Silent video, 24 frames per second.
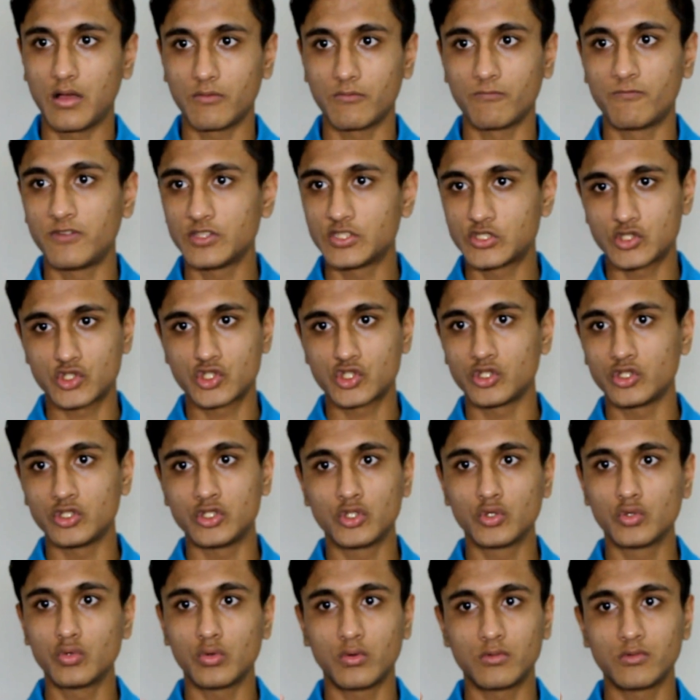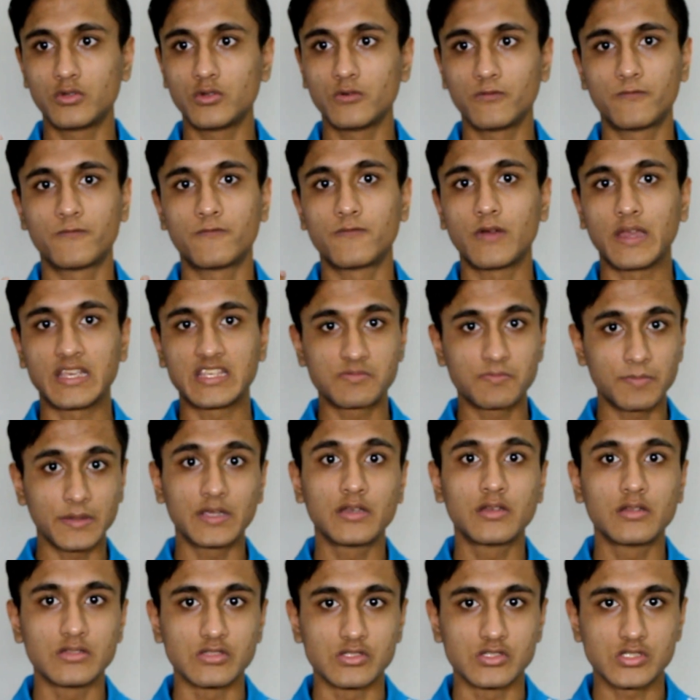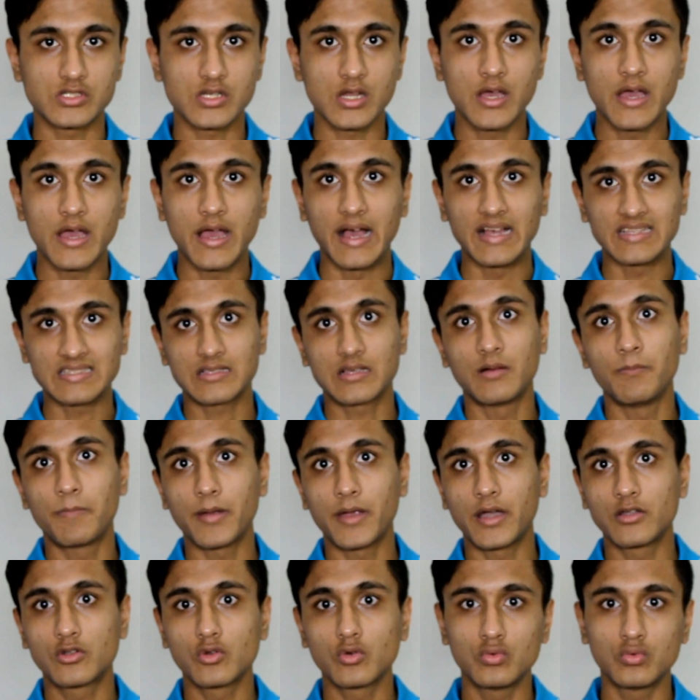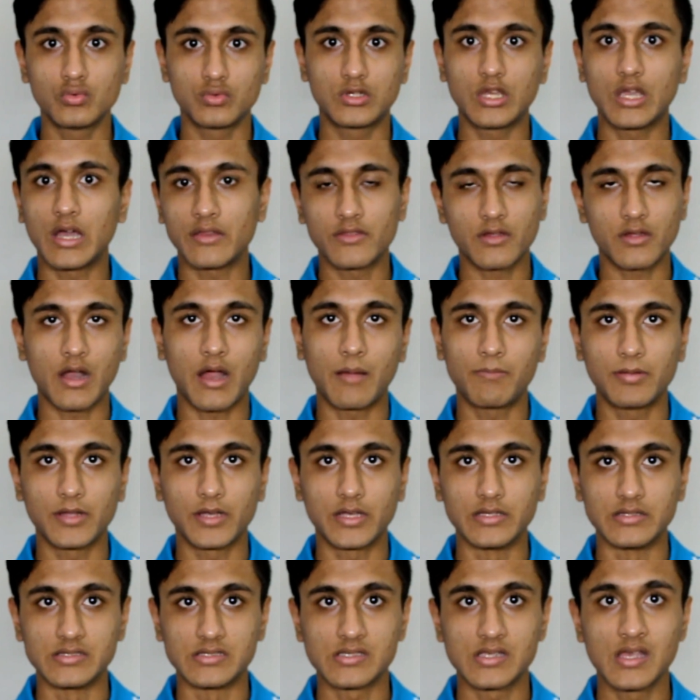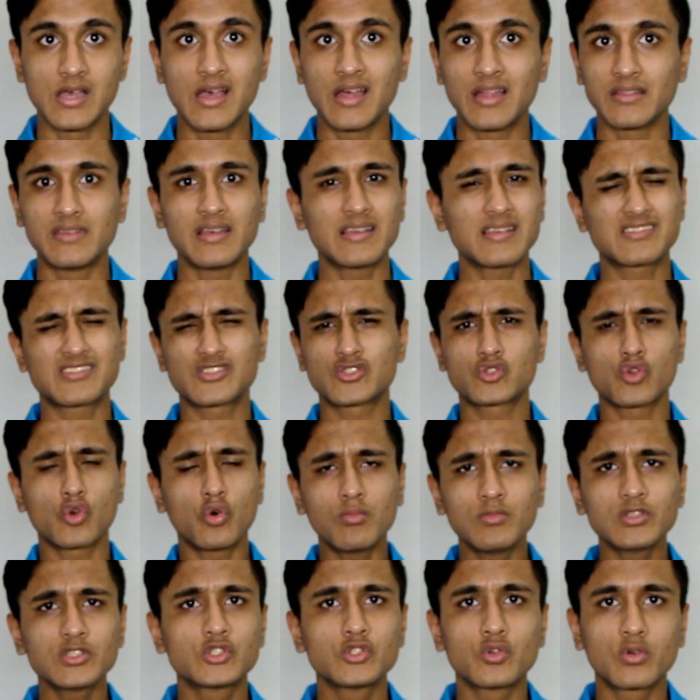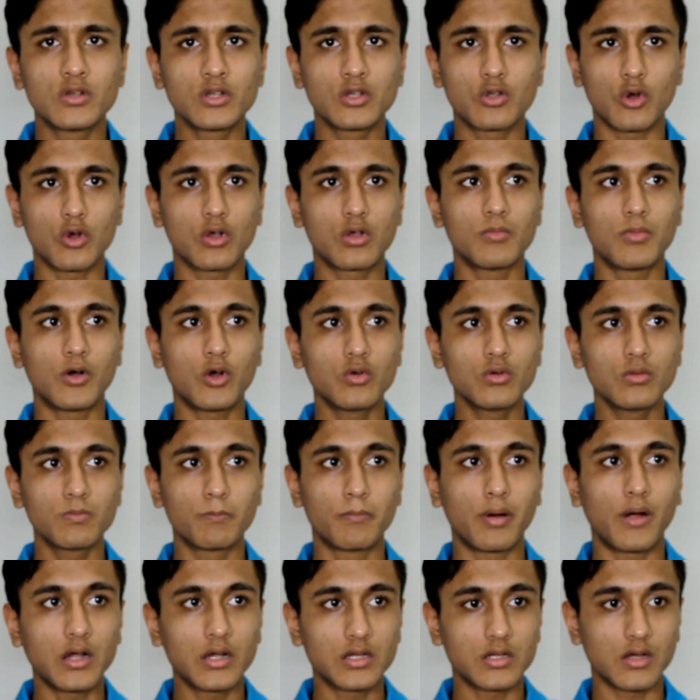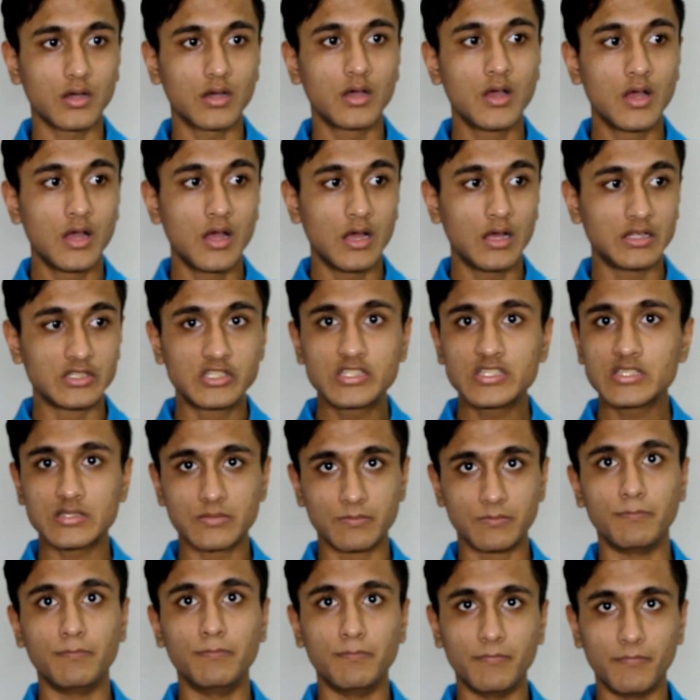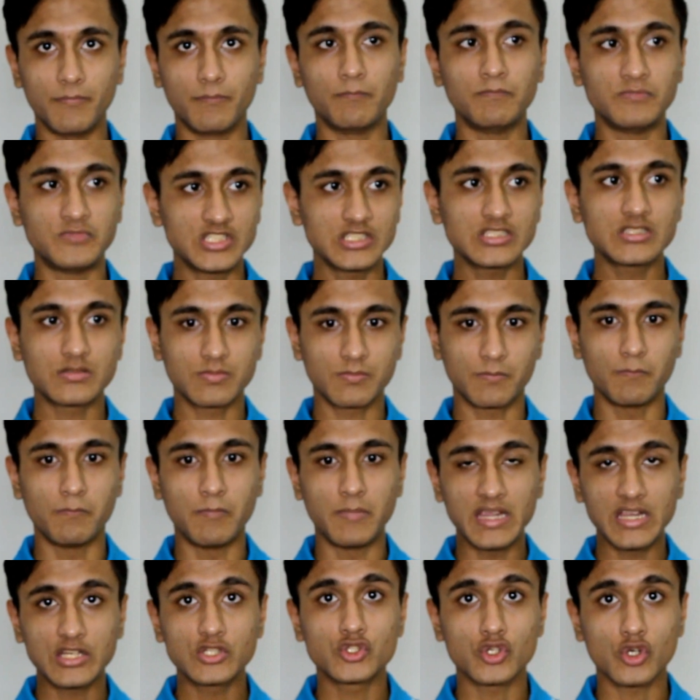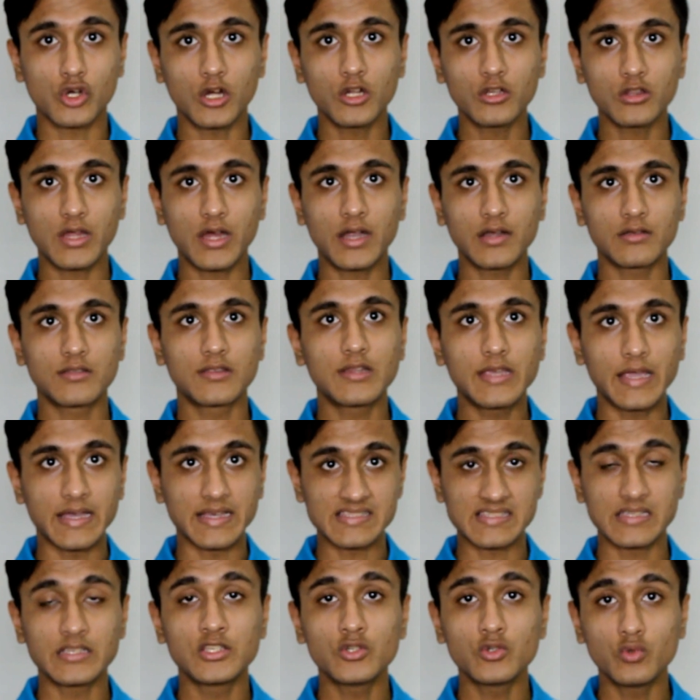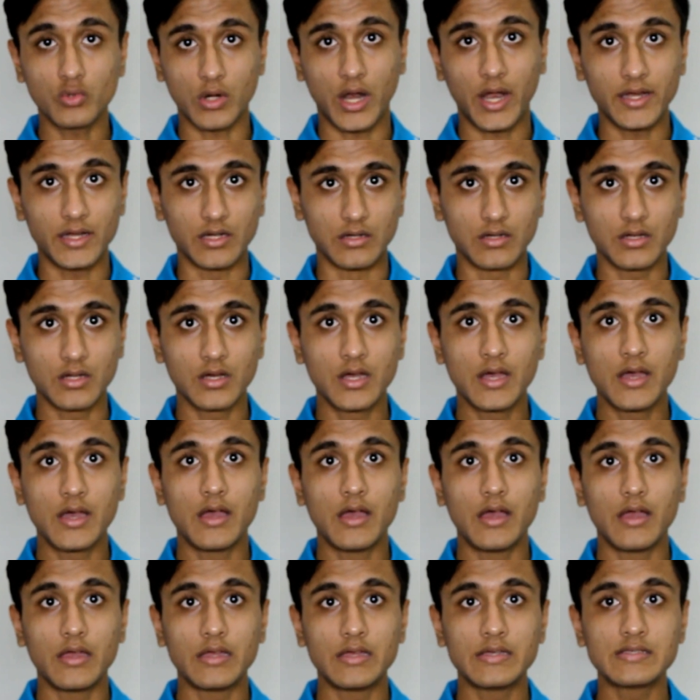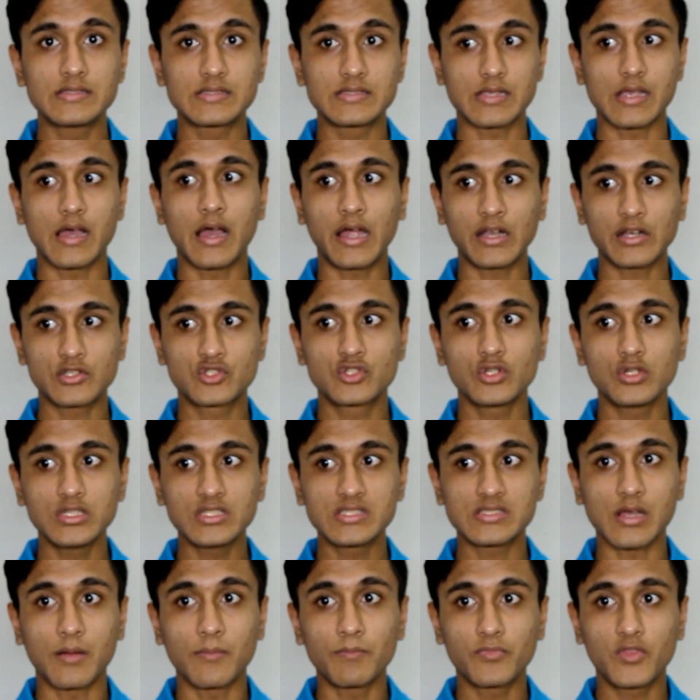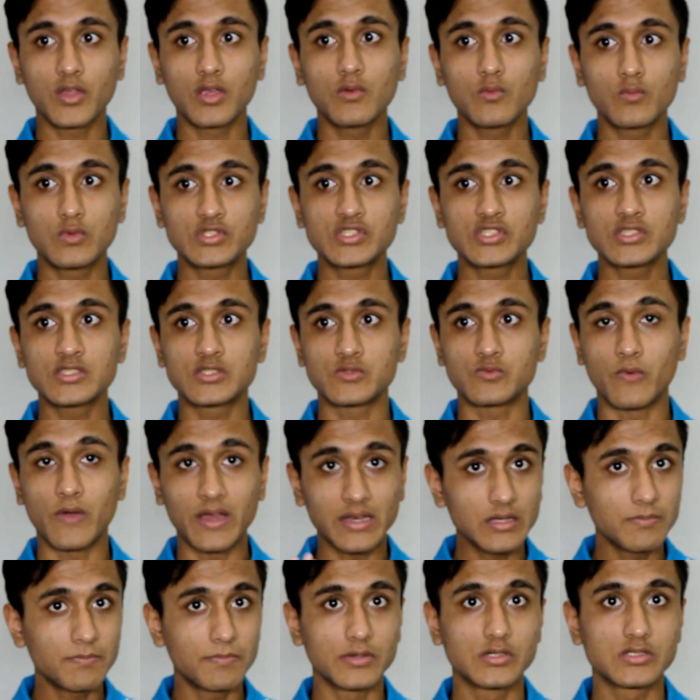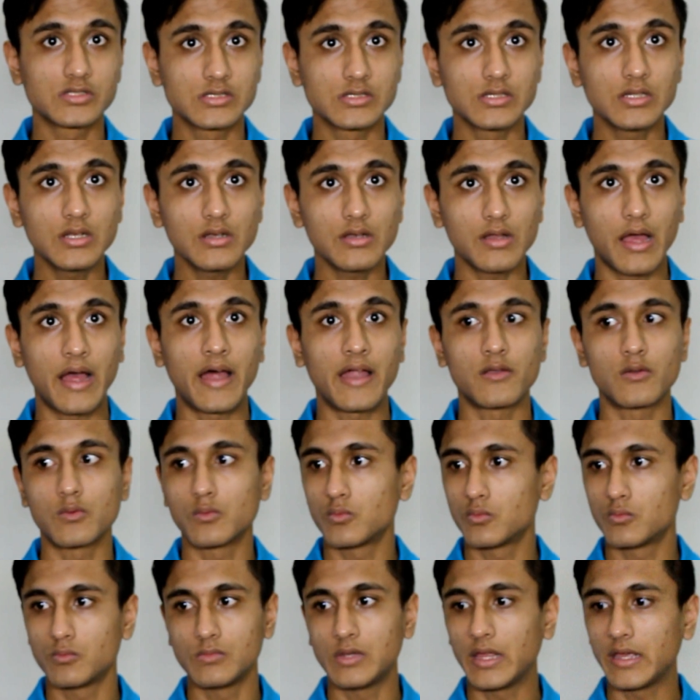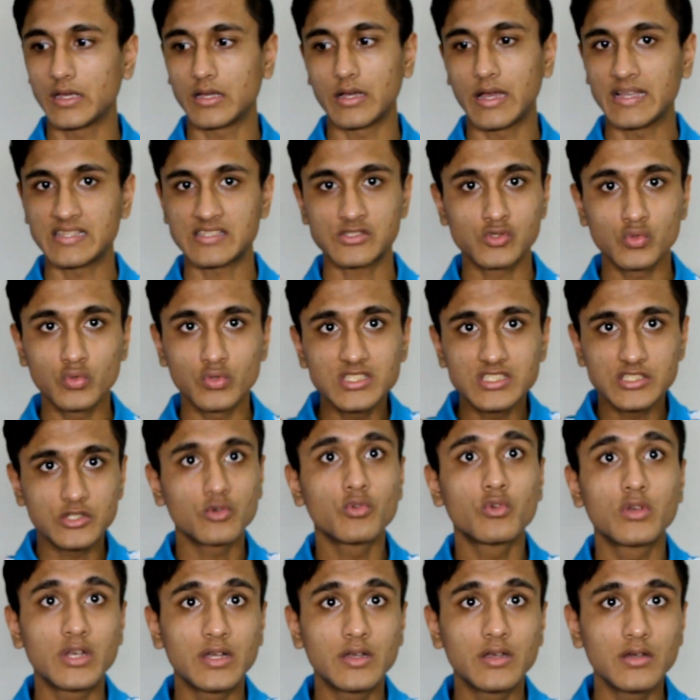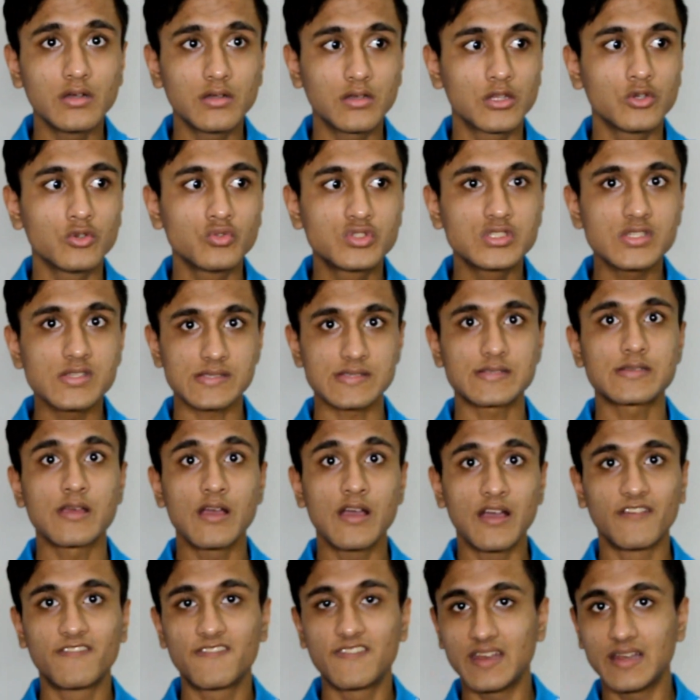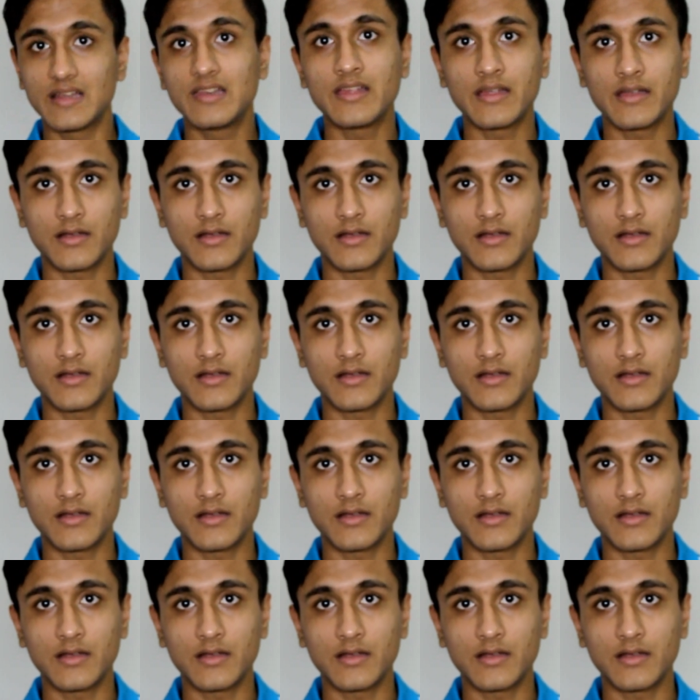which you've experienced as compared to the other applicants. There's so much you can talk about, but just make sure that the essay you write is actually something which is very personal, and like as soon as you read it you just feel